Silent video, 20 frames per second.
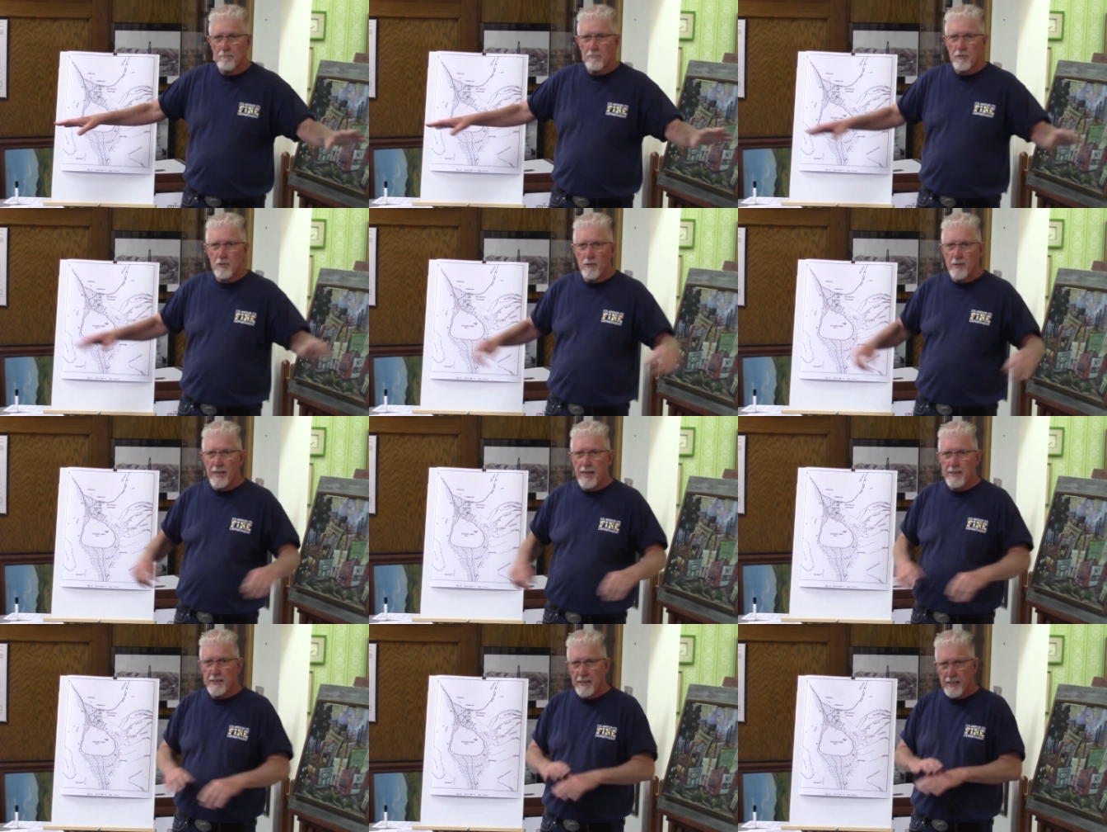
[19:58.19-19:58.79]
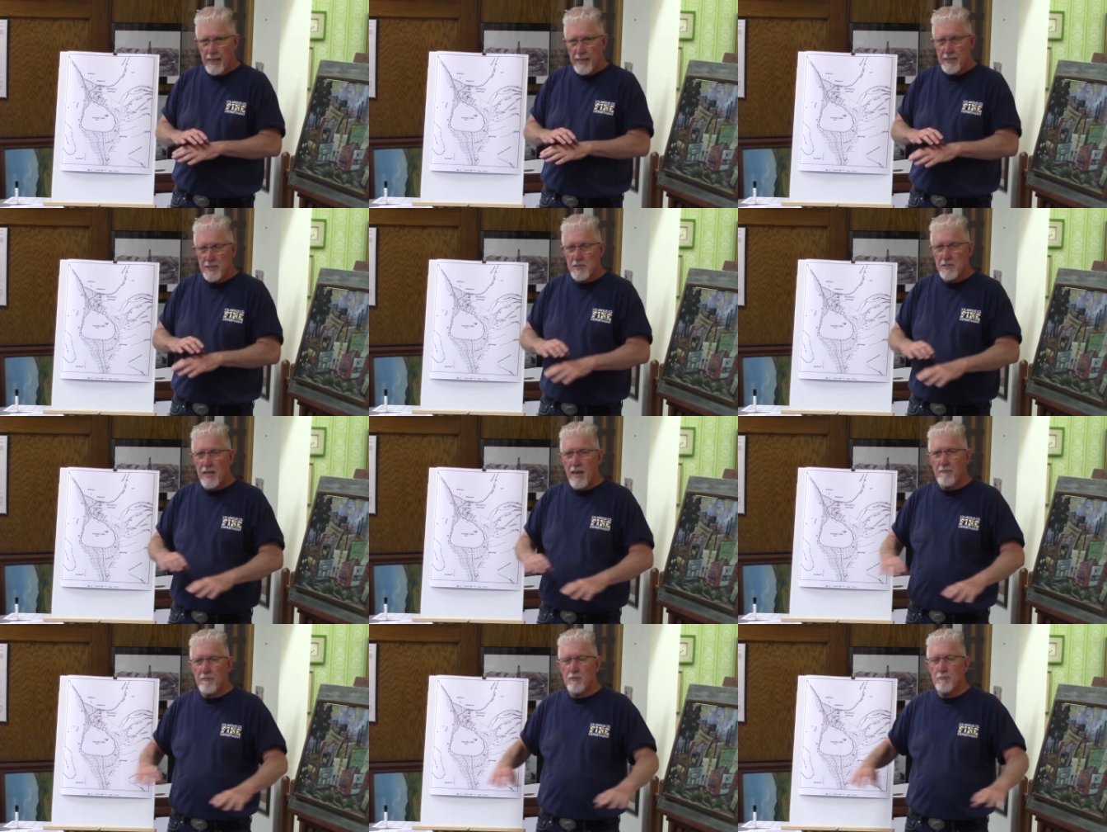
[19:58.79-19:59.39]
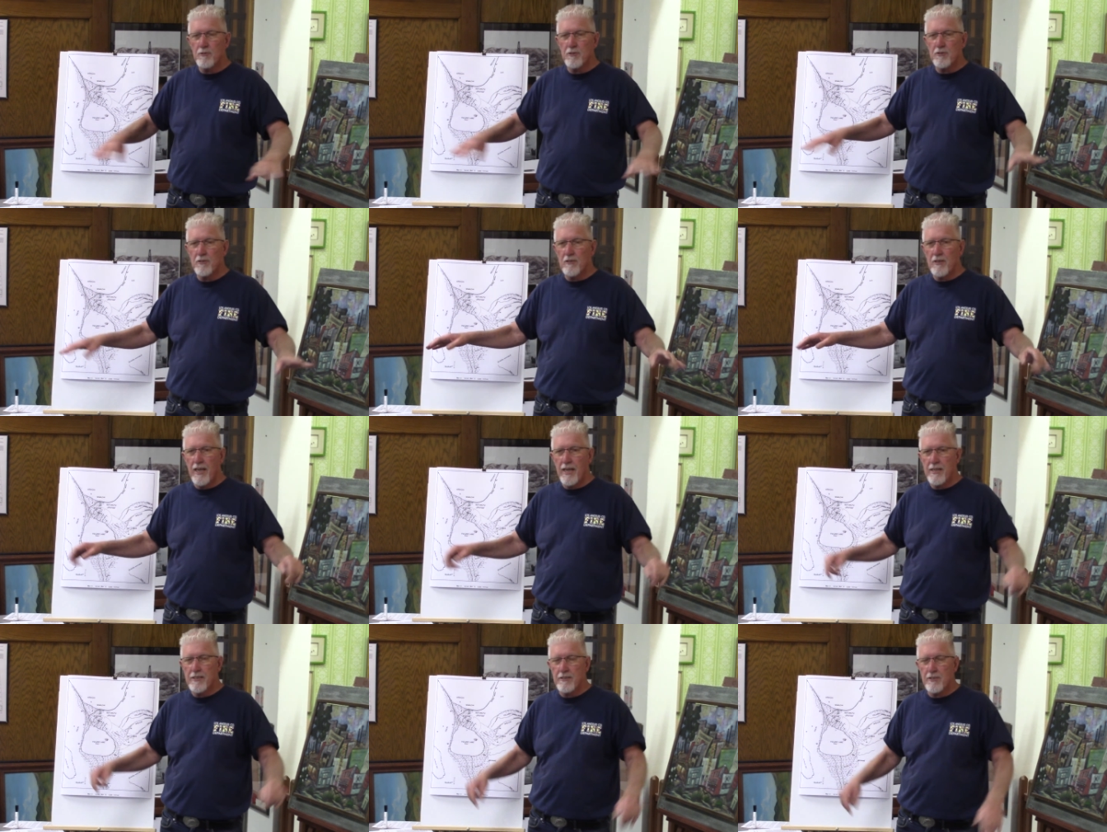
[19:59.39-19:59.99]
so in 1887, when they're
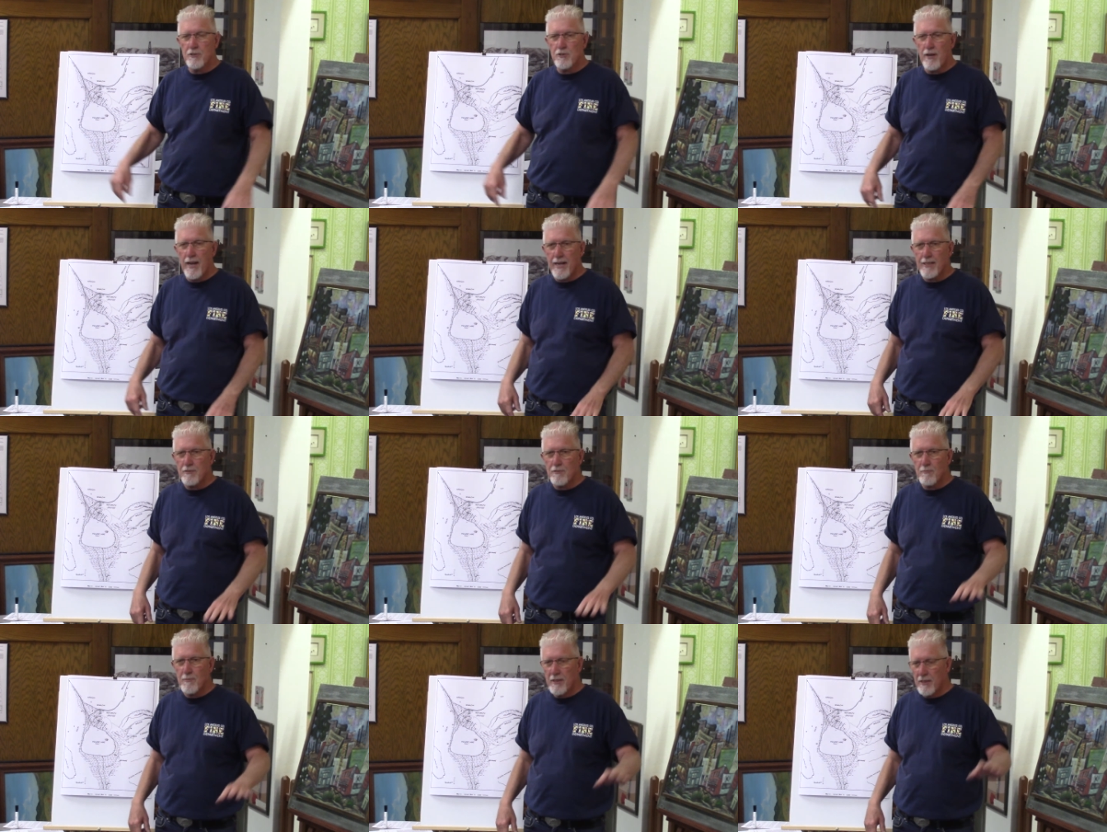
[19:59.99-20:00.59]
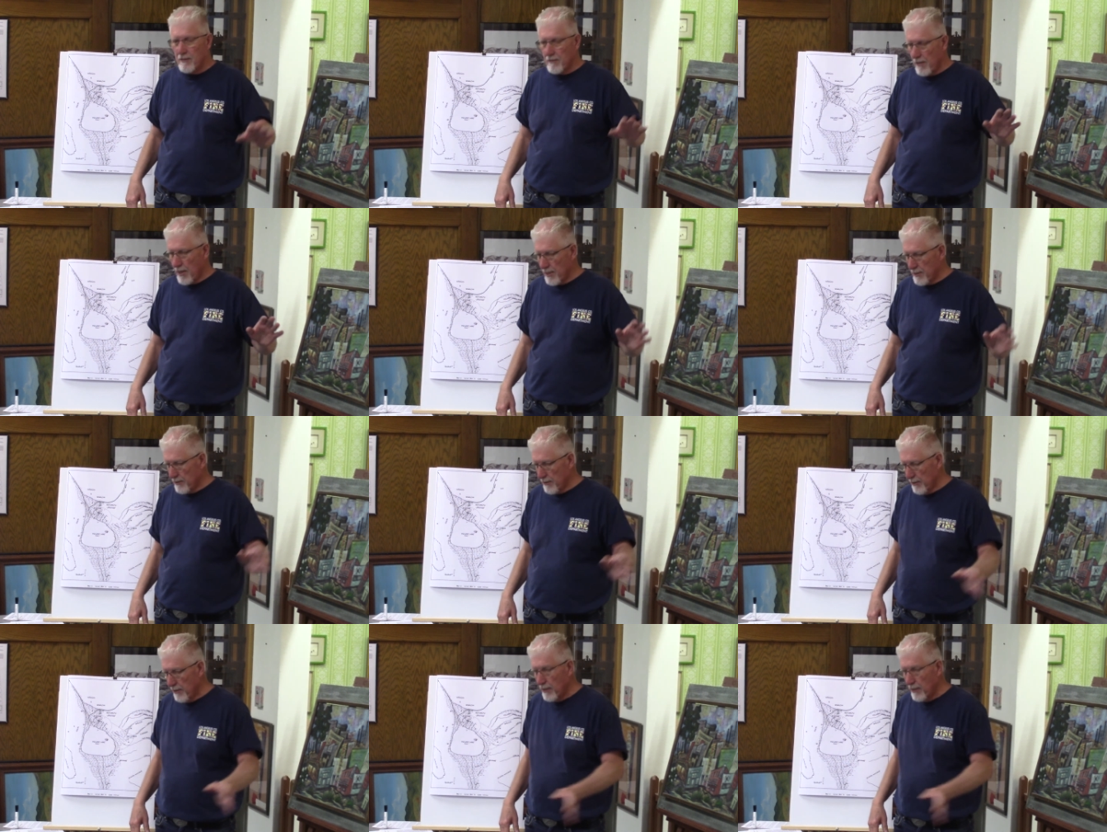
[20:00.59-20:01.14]
laying the tracks from here on,